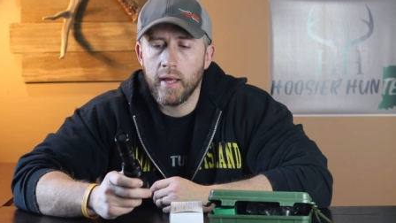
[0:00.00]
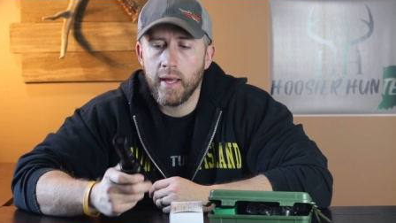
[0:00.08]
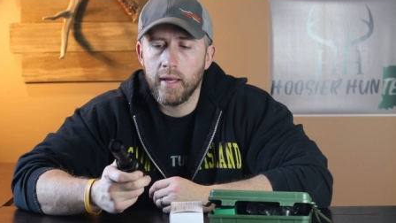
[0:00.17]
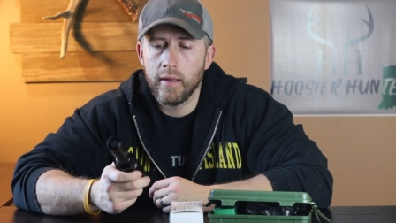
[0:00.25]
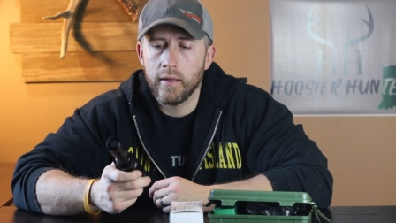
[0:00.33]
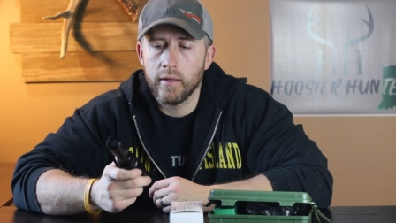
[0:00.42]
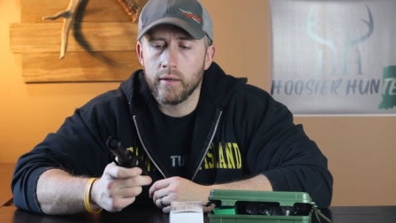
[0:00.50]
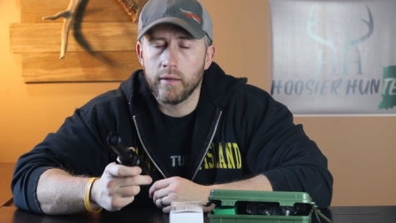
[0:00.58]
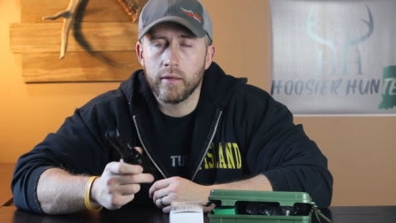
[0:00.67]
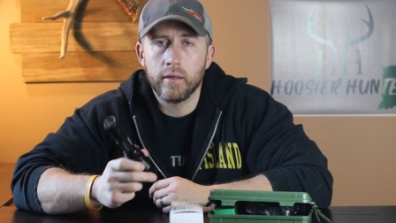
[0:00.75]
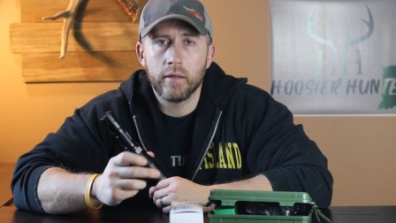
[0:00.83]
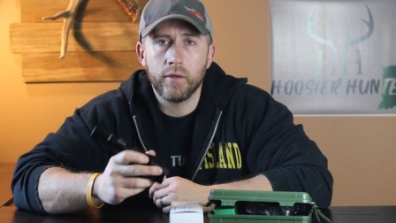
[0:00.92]

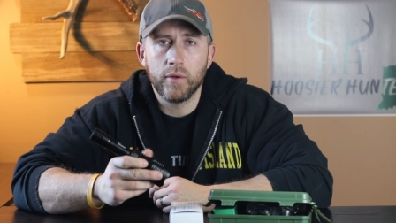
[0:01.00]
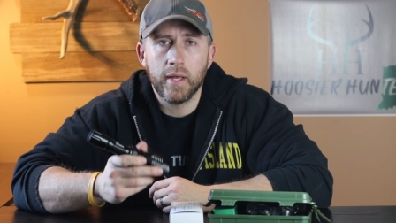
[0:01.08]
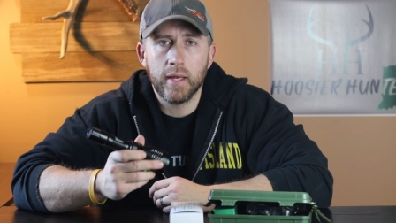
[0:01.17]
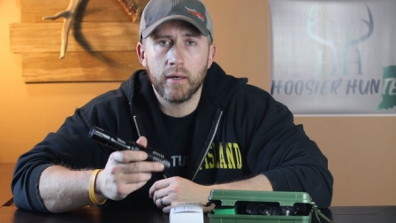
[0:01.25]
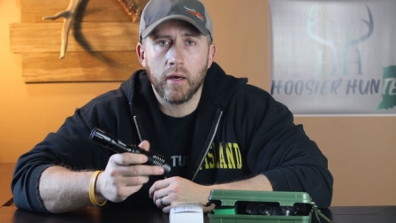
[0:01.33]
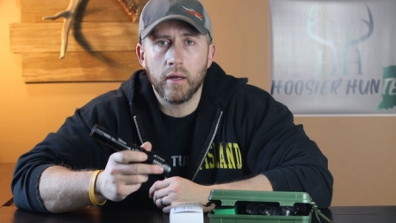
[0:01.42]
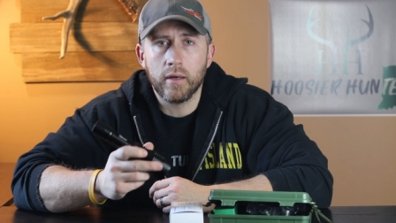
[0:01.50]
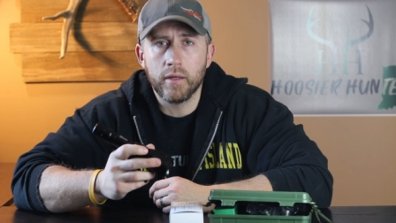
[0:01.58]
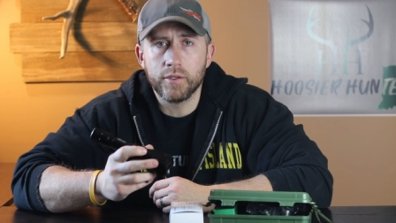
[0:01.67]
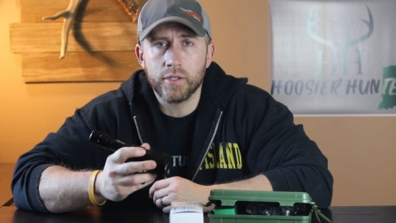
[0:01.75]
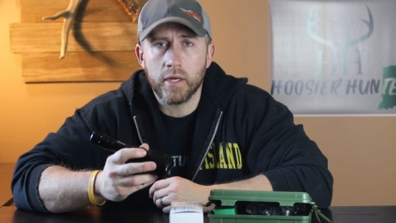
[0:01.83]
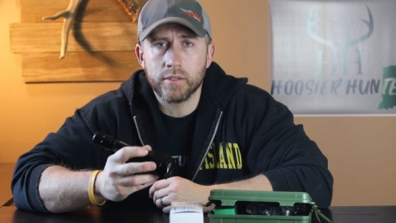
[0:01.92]
and you cannot
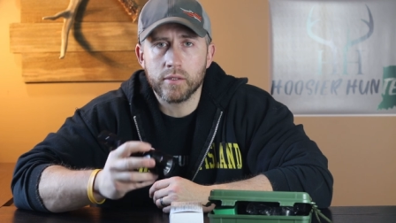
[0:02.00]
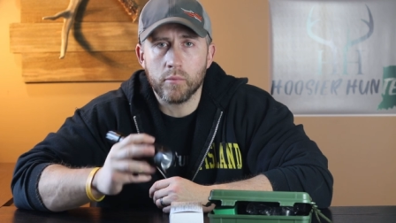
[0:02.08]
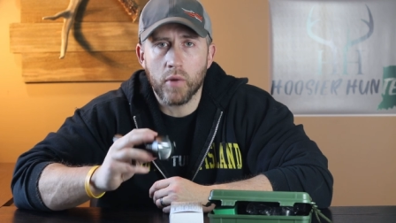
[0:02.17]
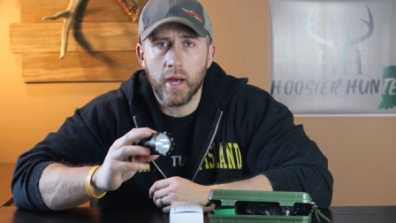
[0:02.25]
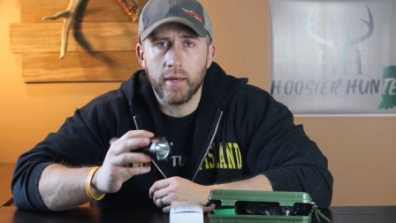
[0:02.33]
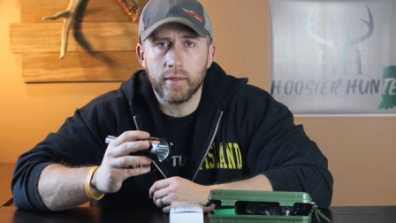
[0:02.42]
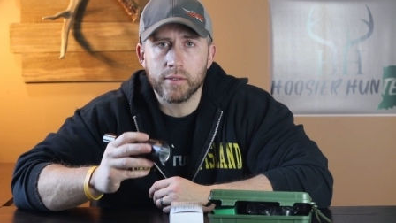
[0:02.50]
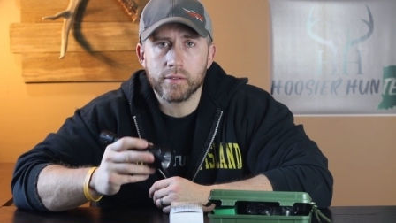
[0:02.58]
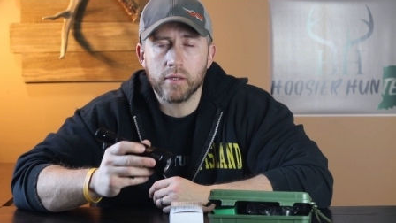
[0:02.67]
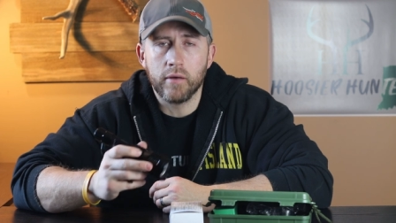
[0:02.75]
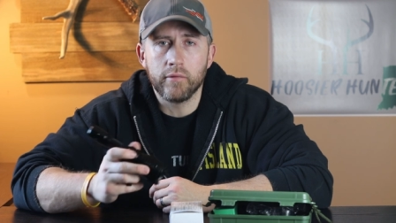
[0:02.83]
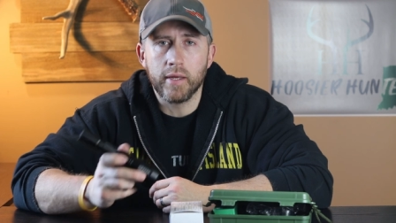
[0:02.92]
adjust the
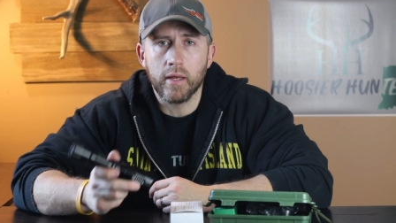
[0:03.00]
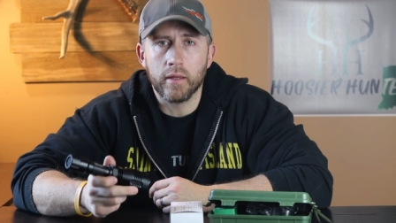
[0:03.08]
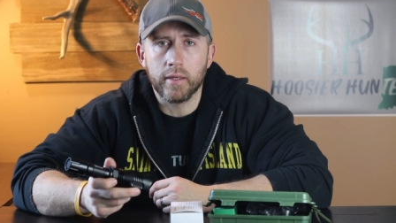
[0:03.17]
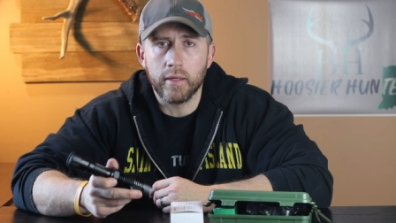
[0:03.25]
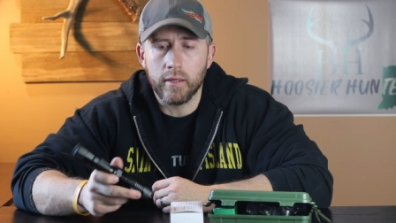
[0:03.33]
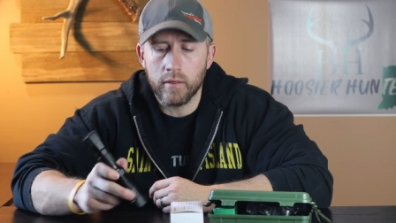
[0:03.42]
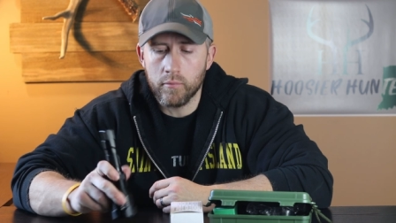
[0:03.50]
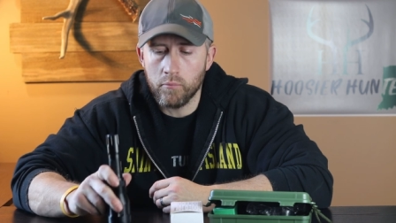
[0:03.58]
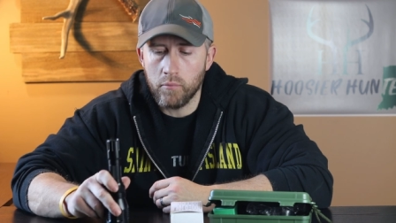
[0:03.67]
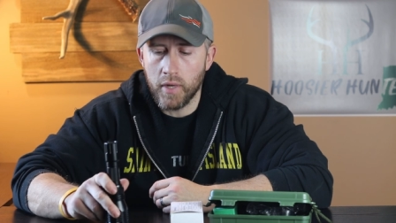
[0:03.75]
brightness of the LED.